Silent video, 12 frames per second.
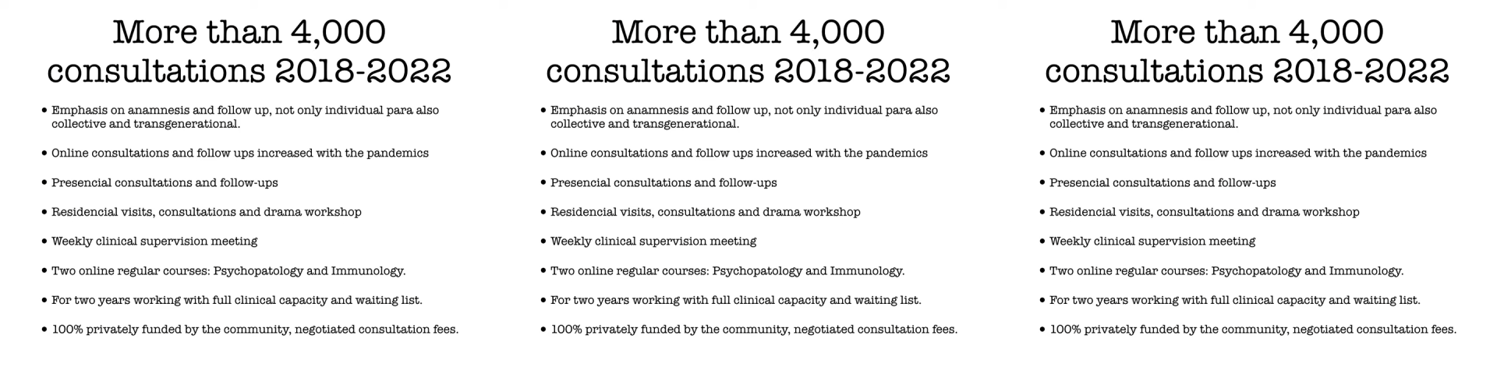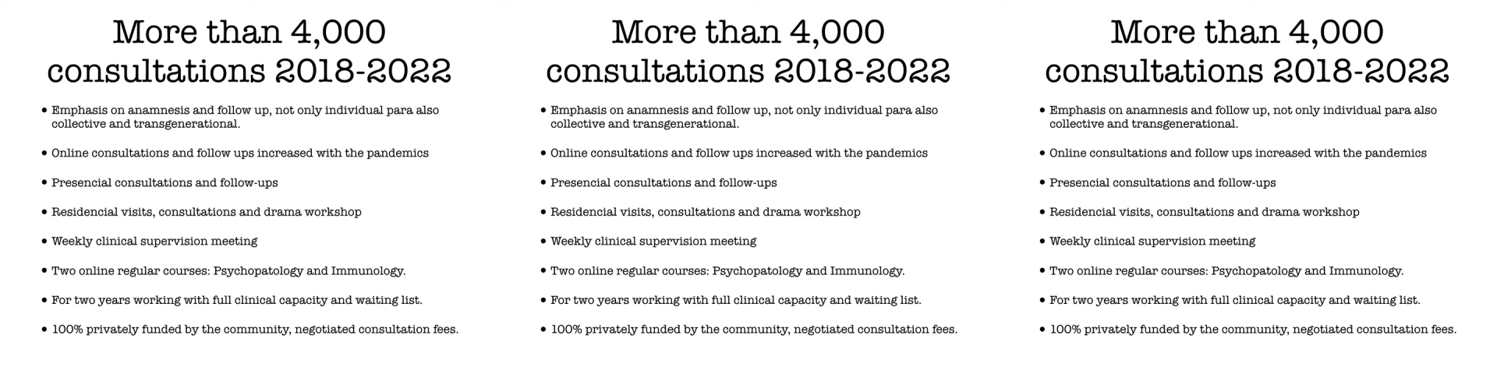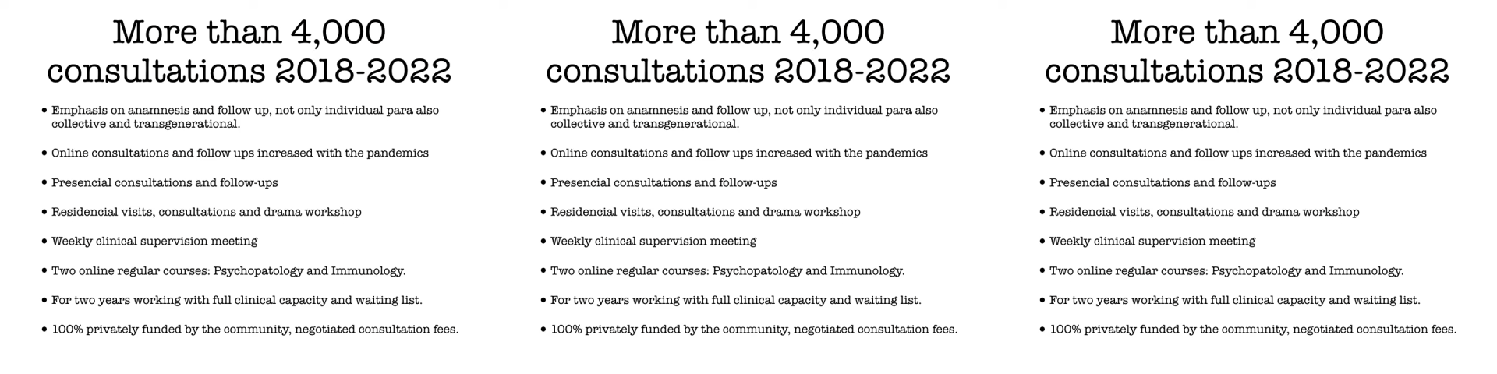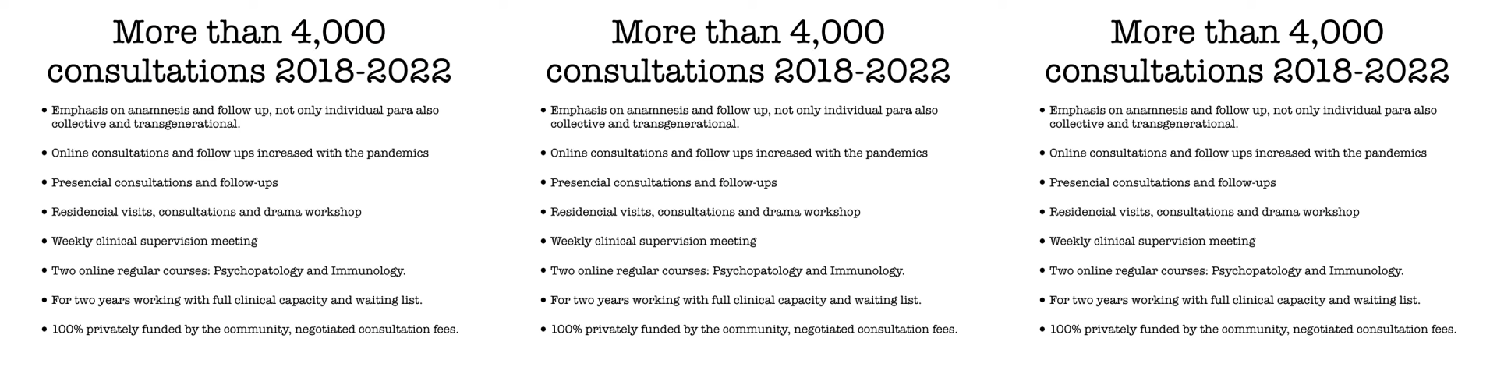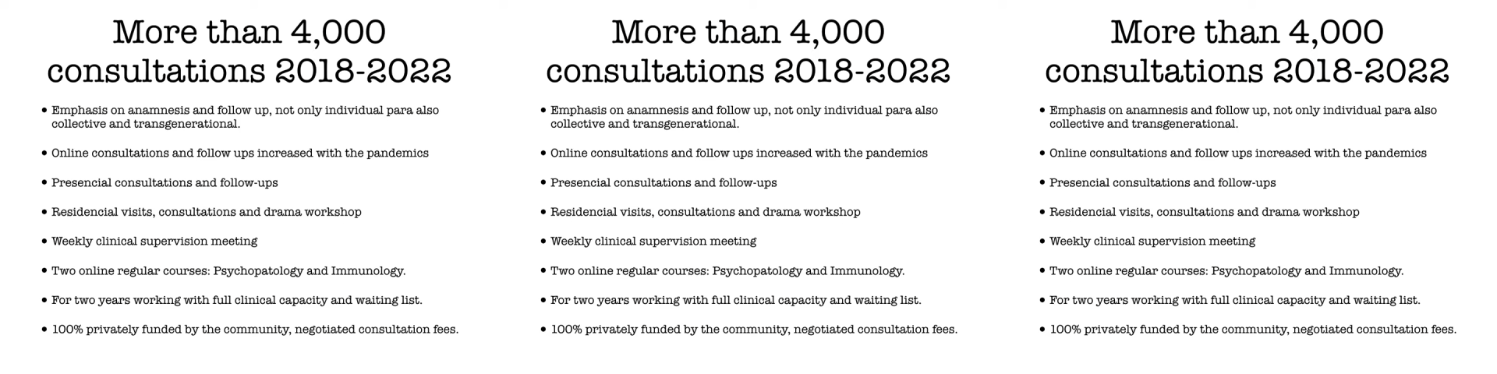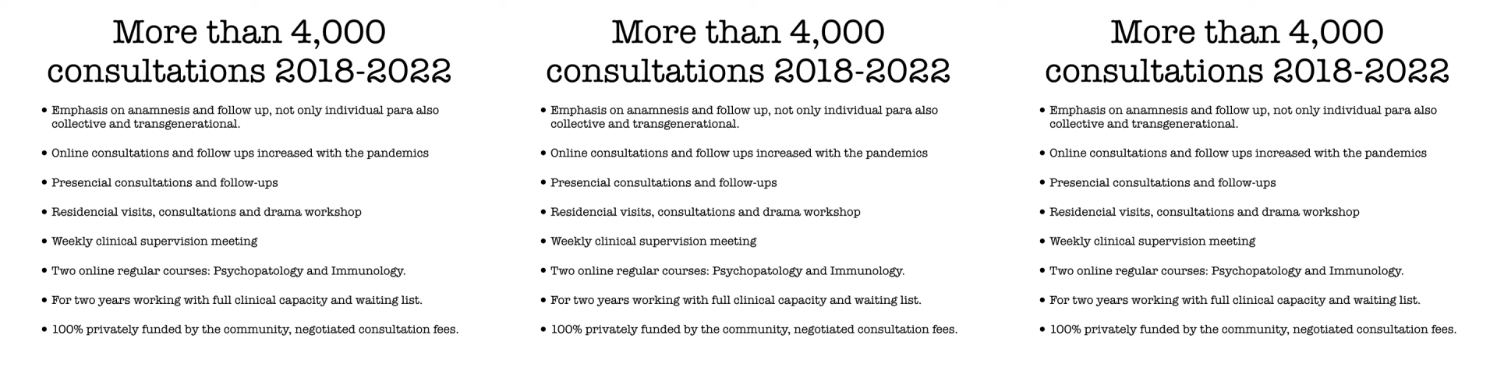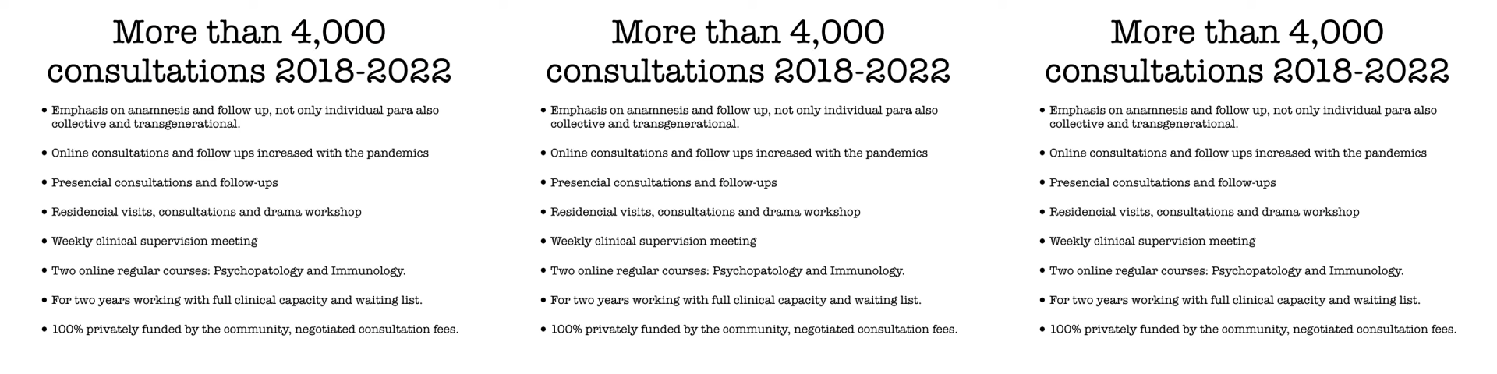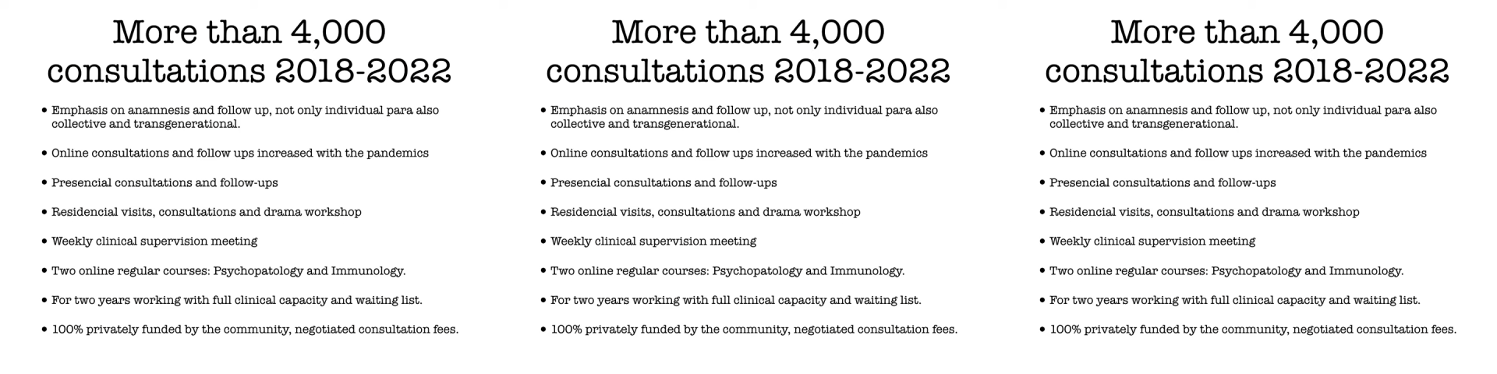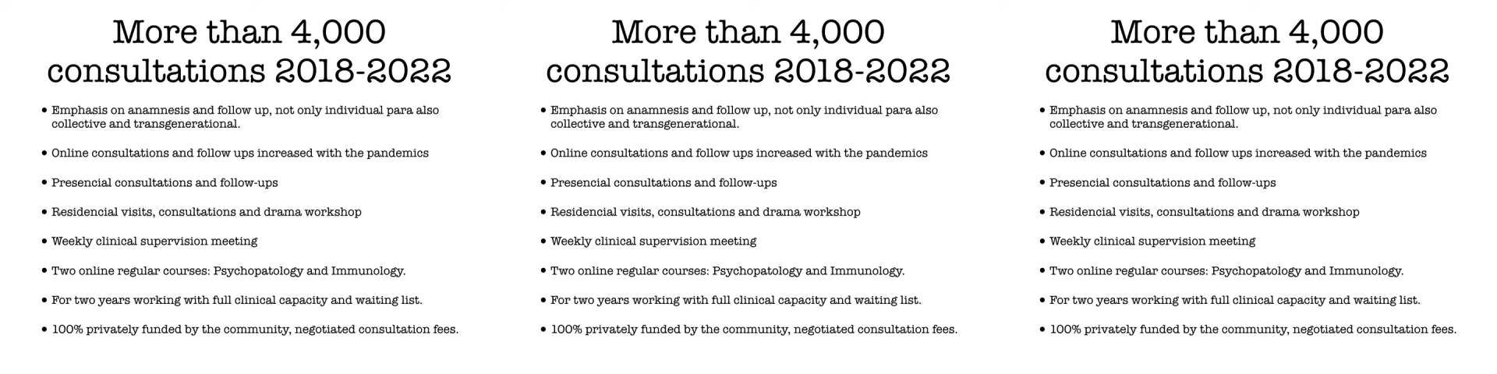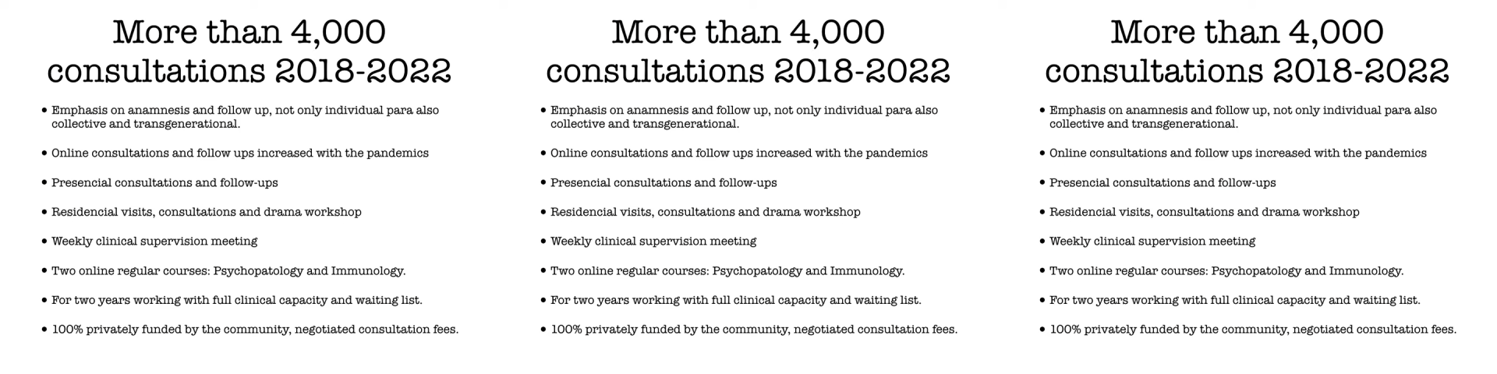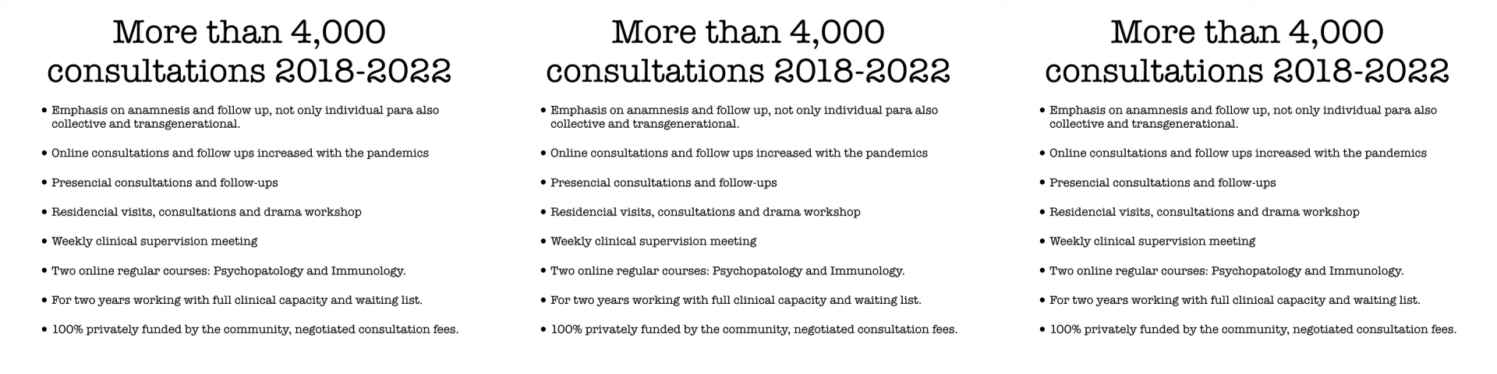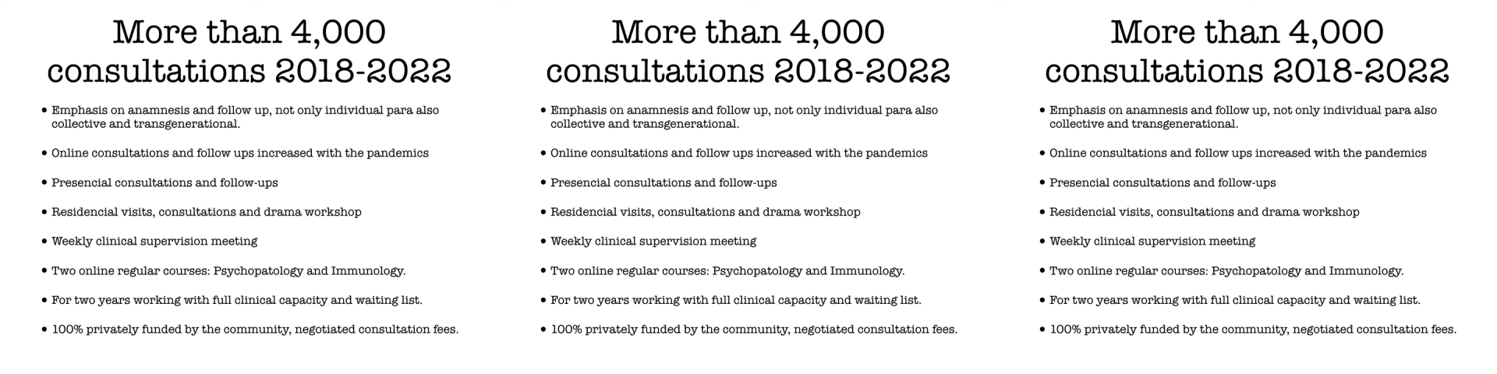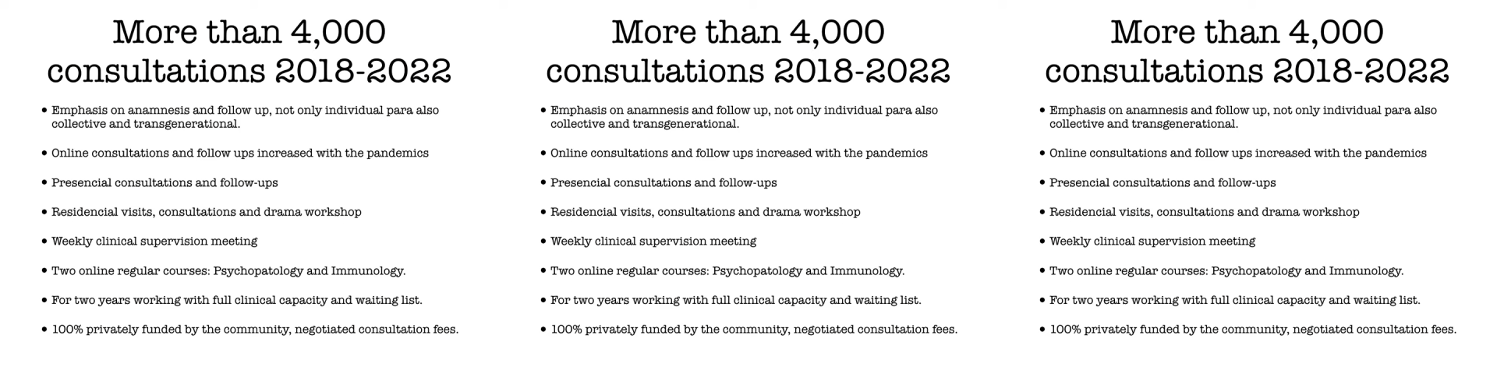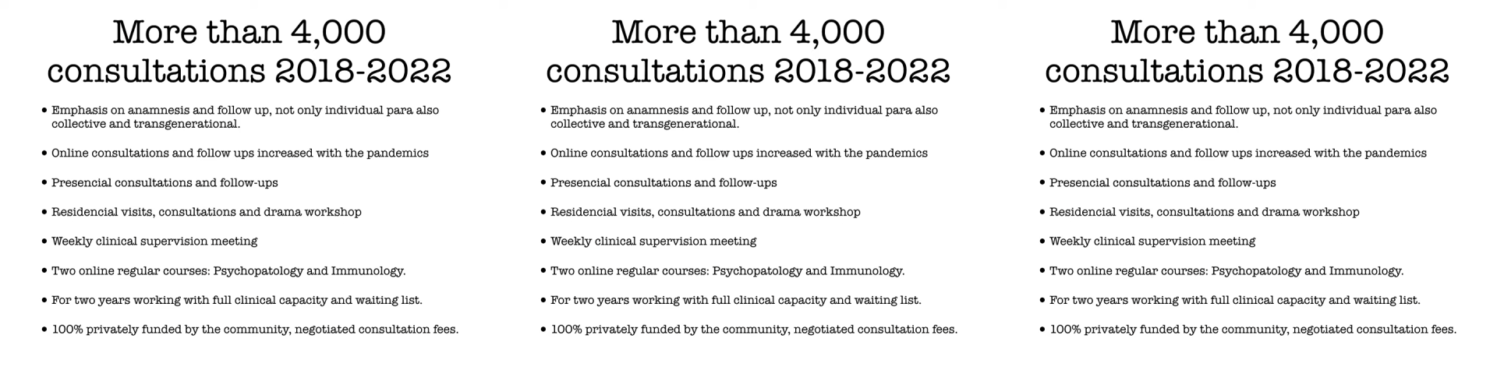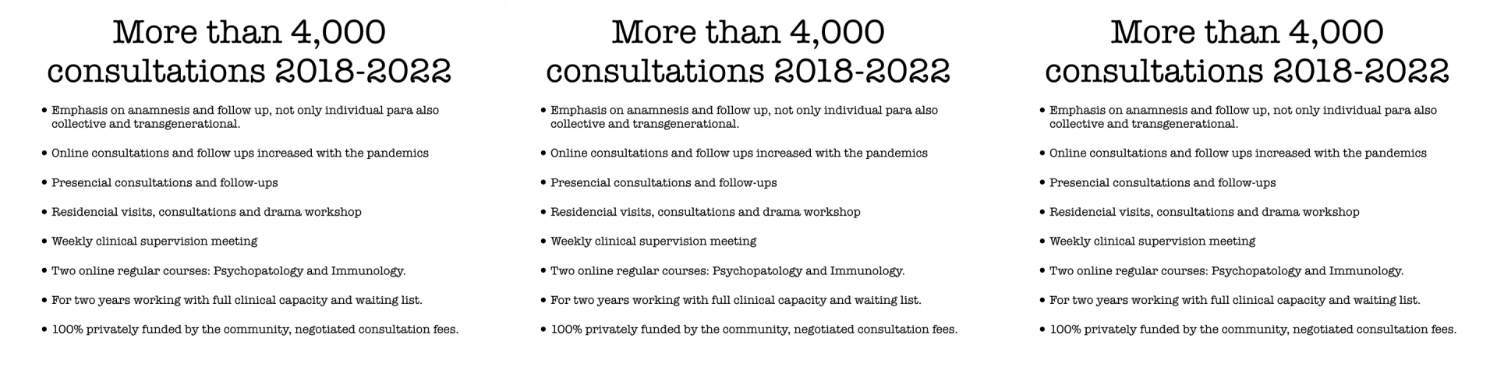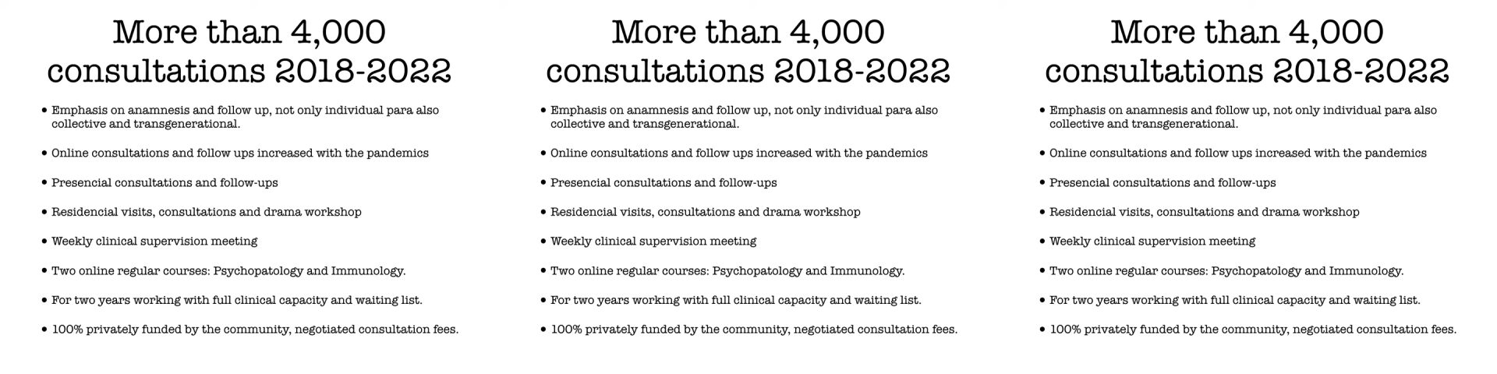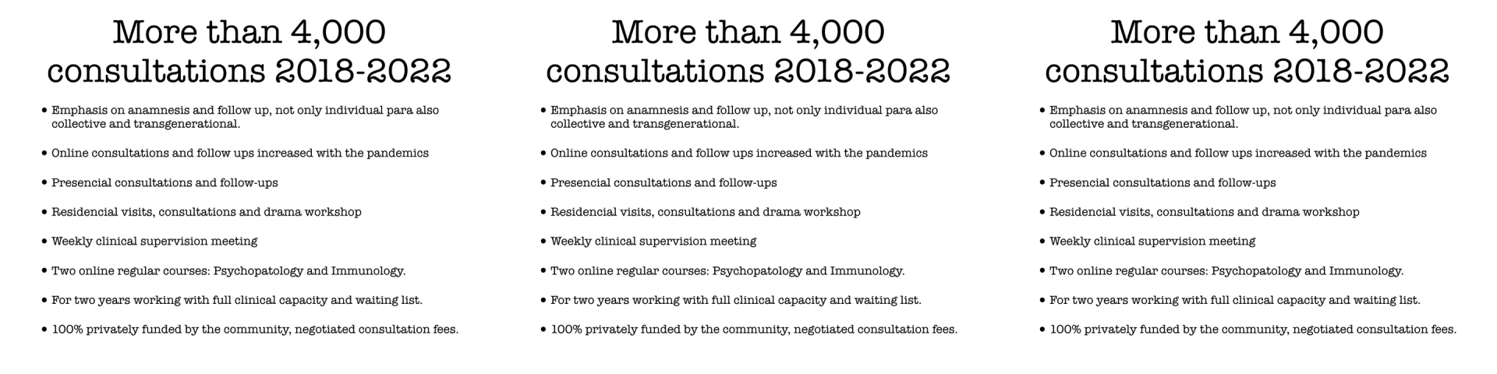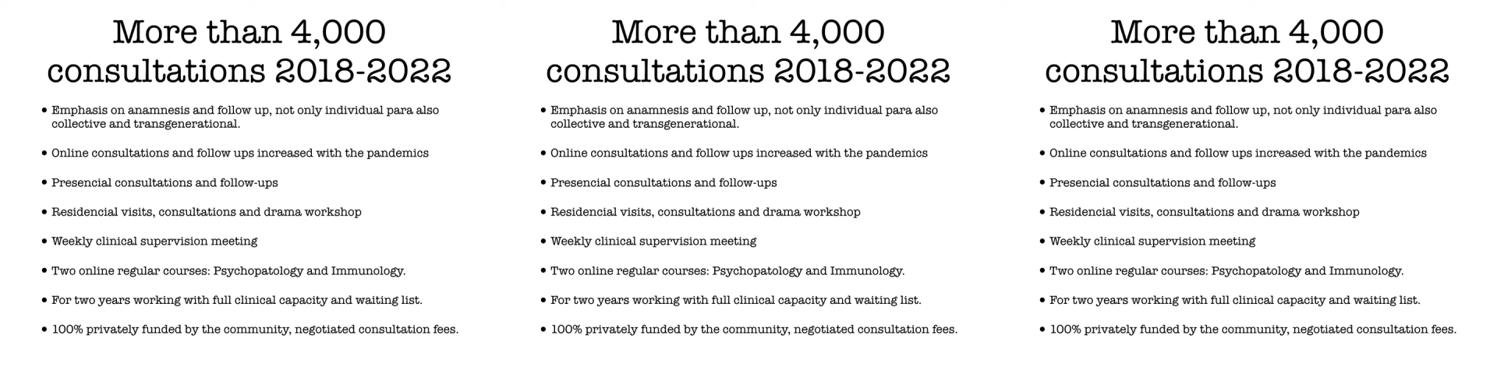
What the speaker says: Nobody's mouth can be seen.